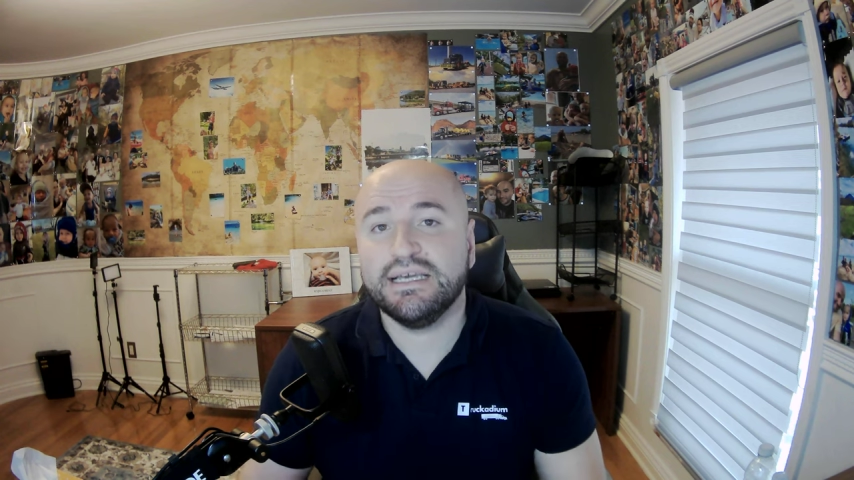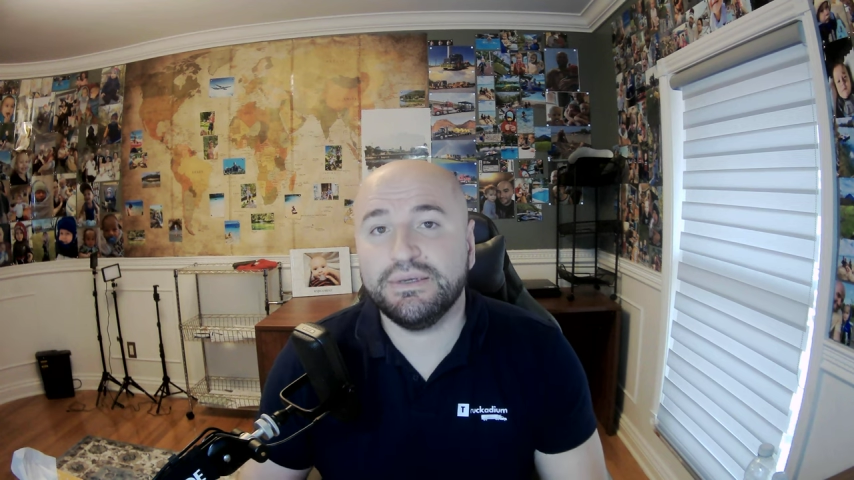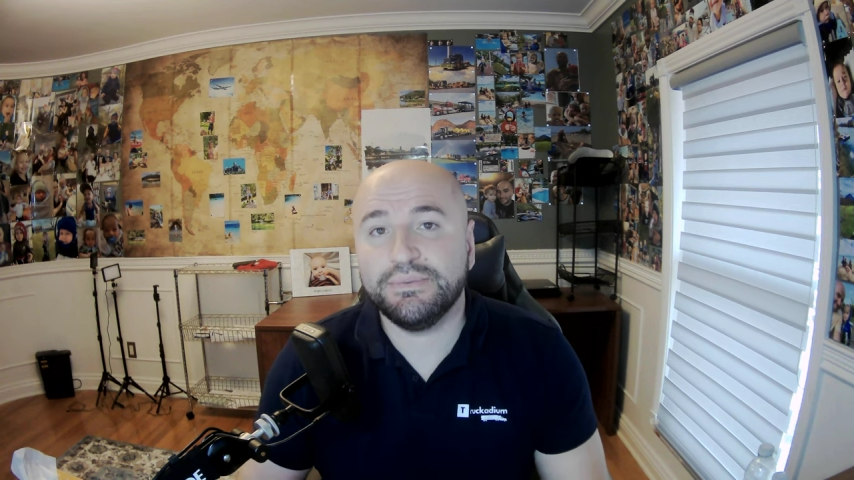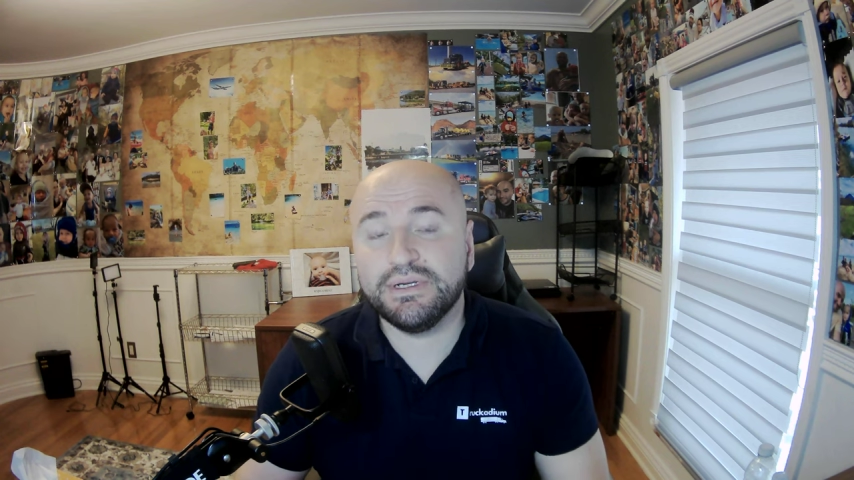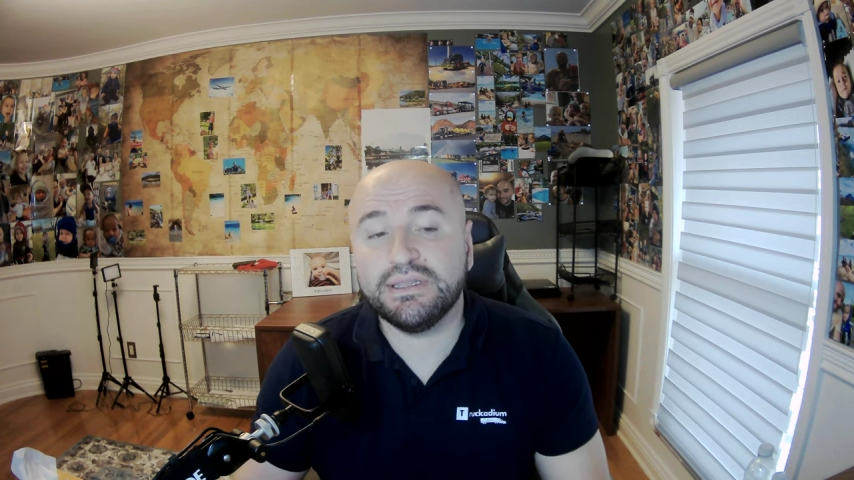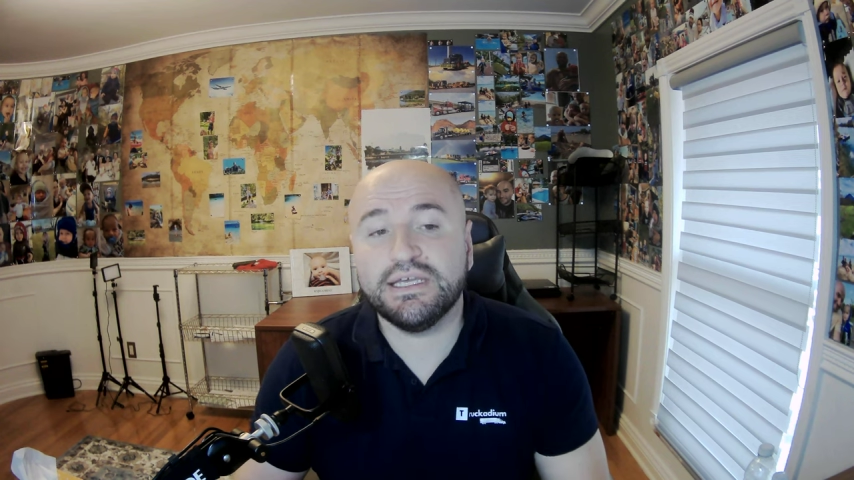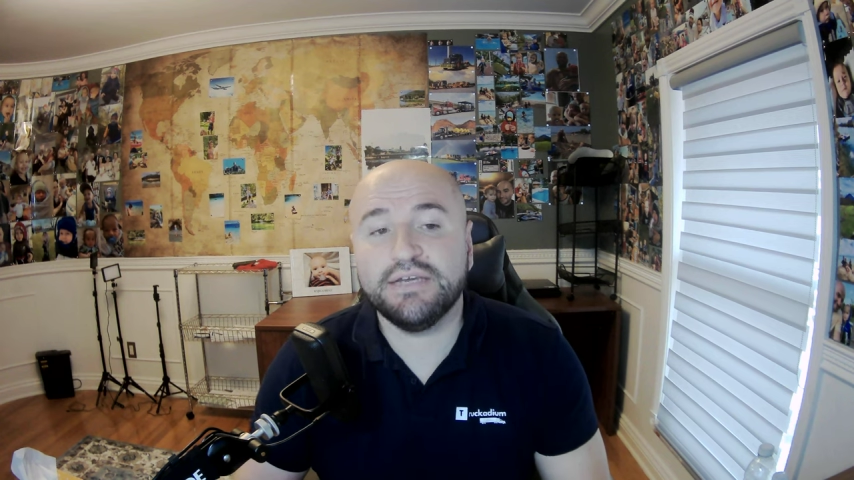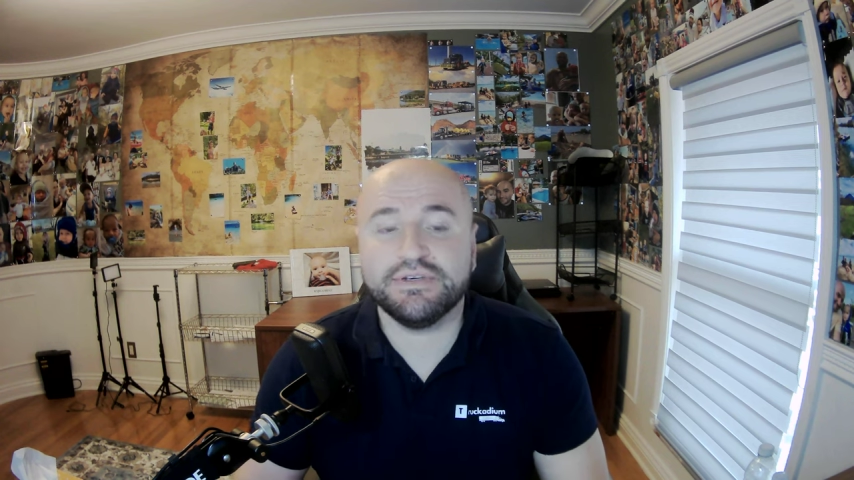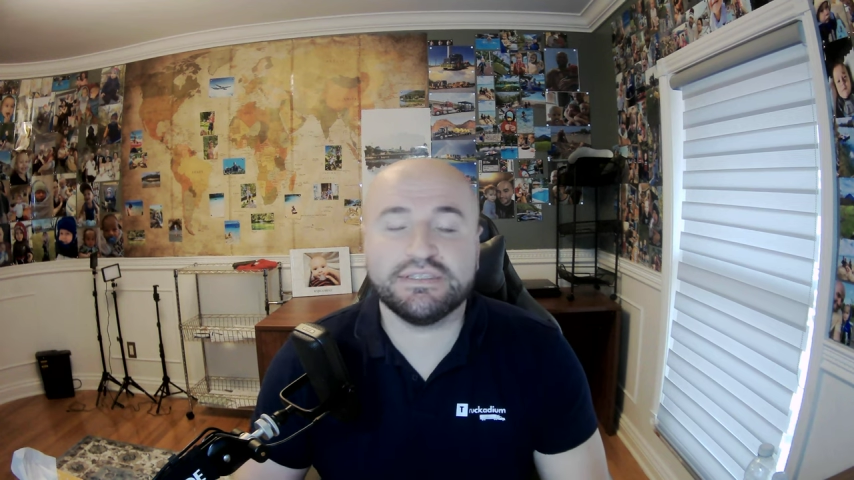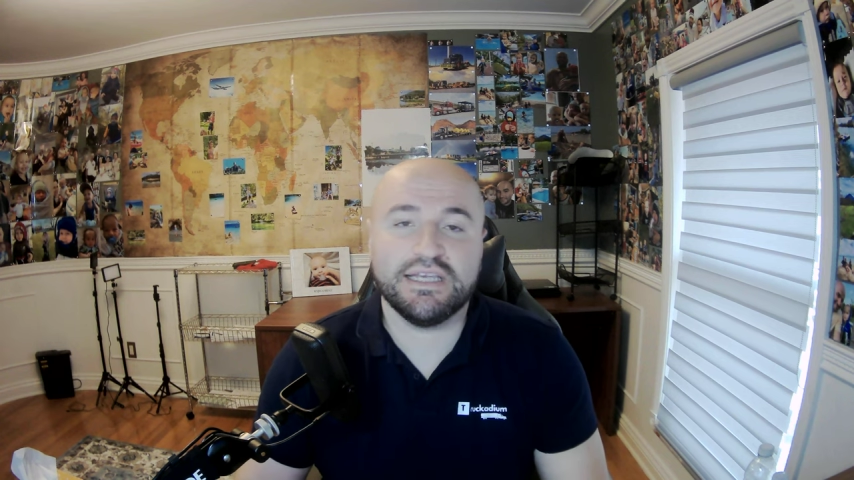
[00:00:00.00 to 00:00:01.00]
and
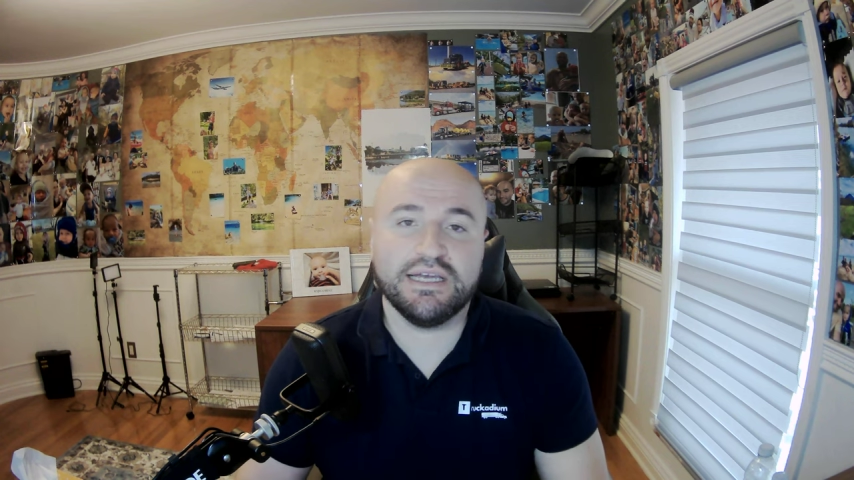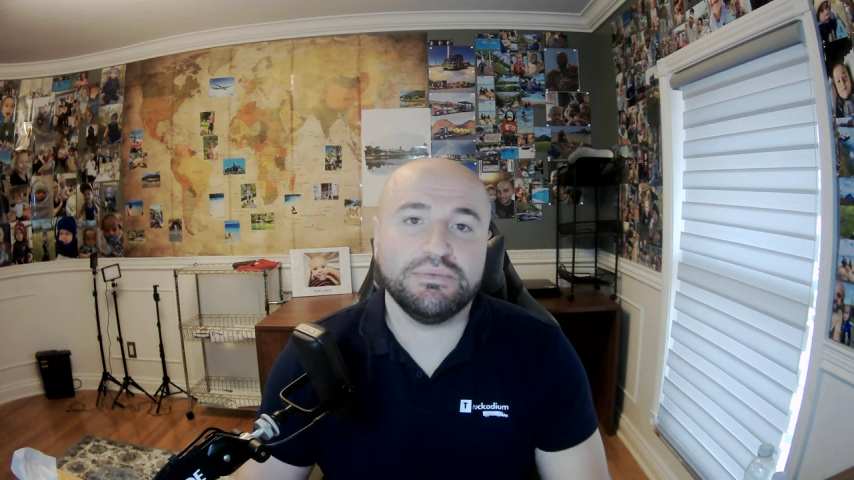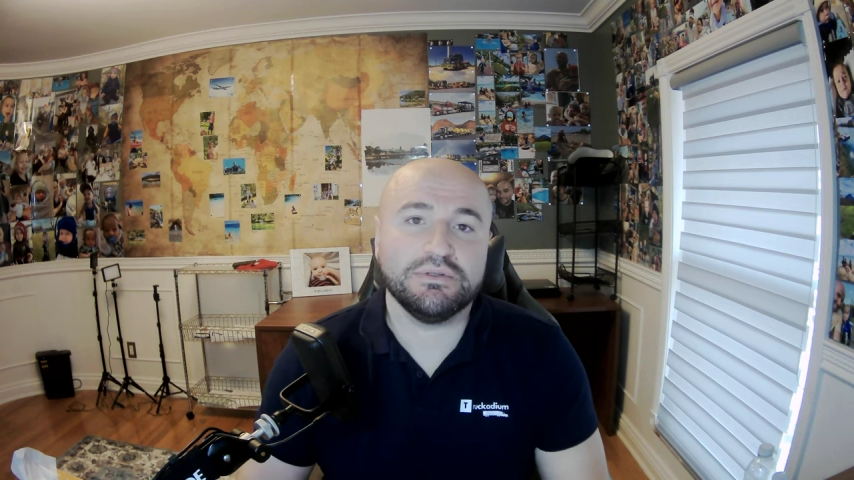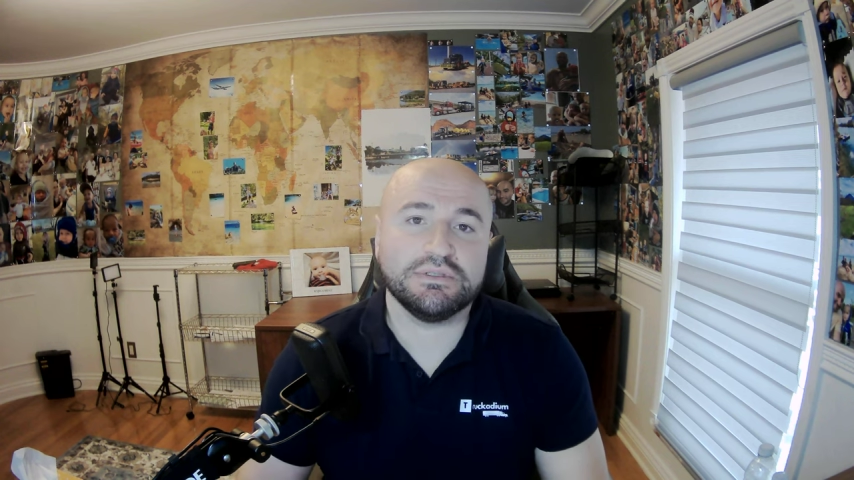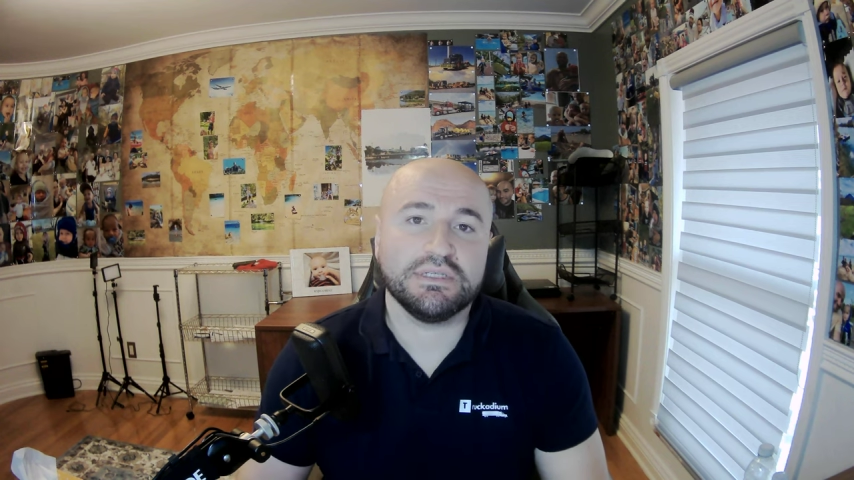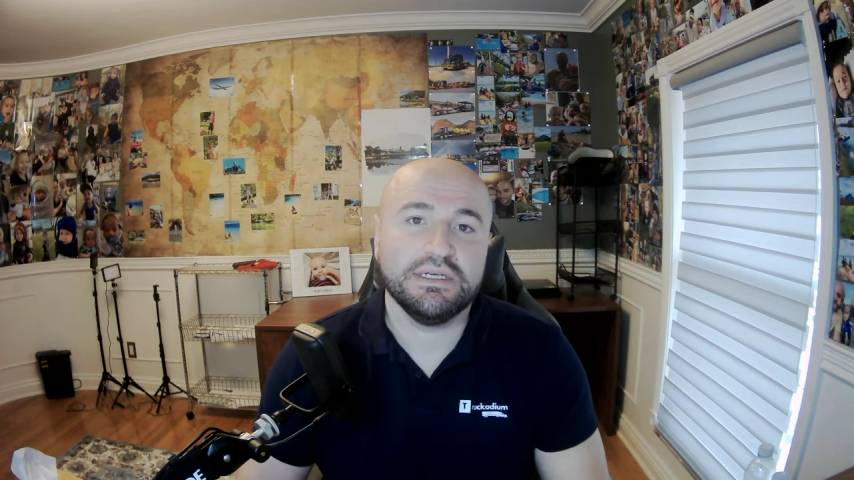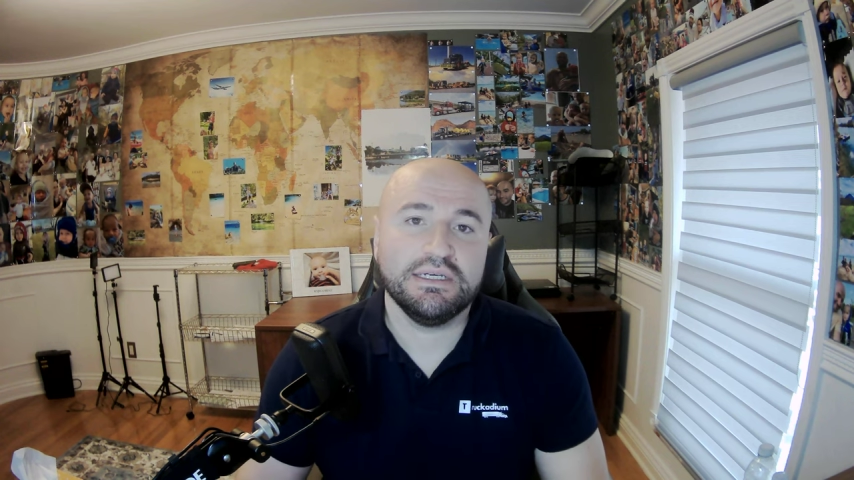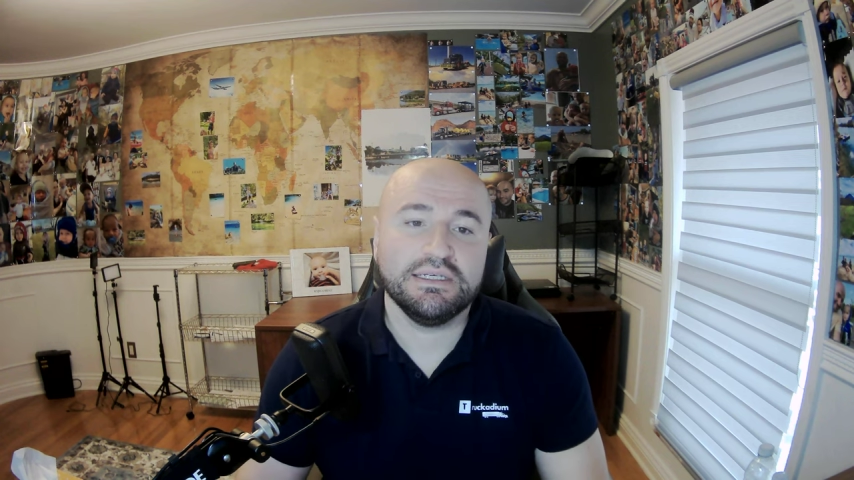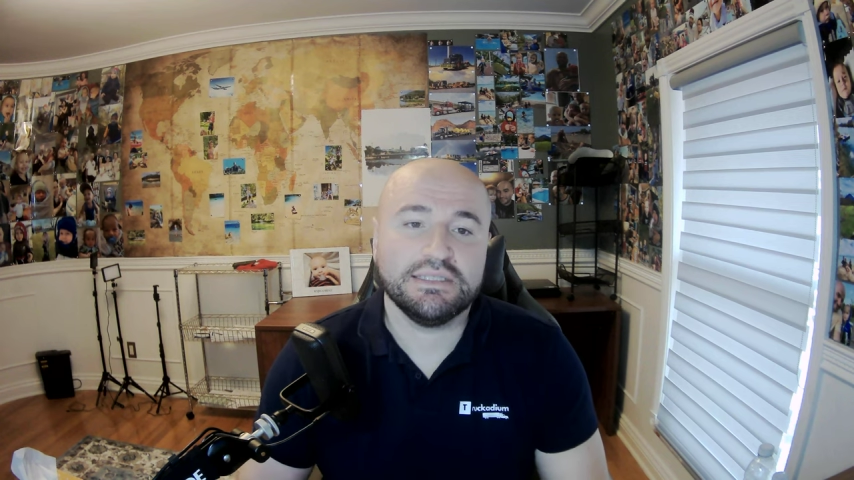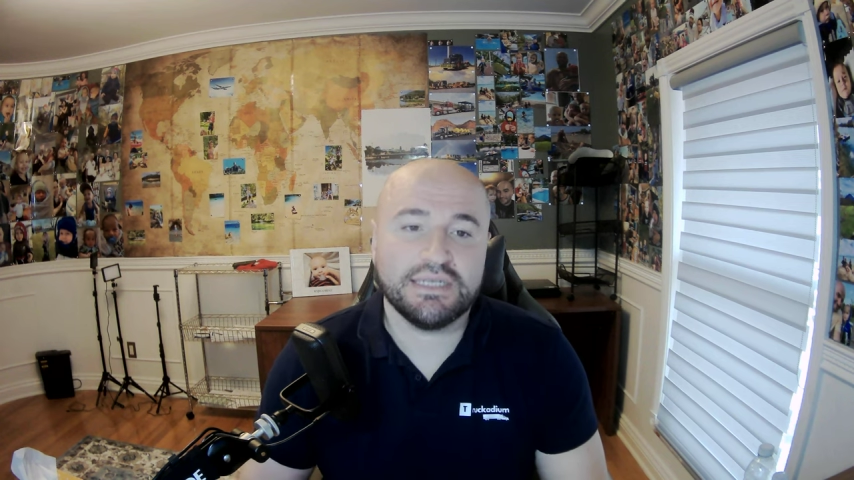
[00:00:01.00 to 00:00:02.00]
real-life examples
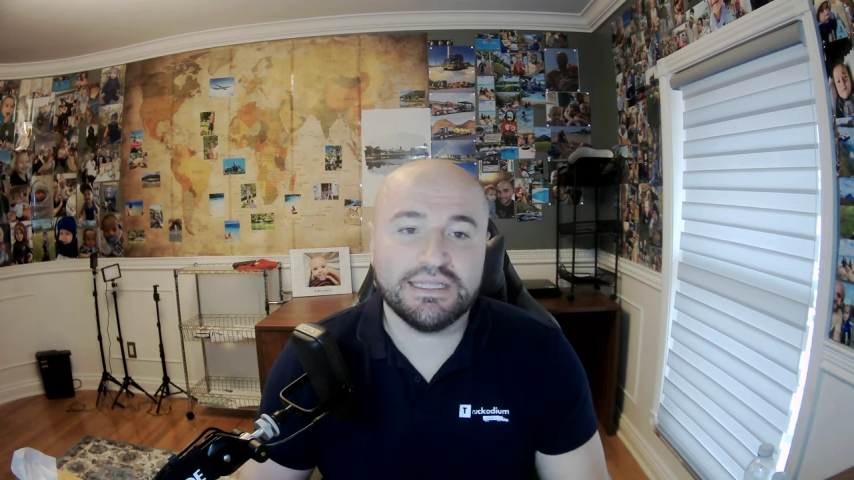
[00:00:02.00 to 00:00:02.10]
that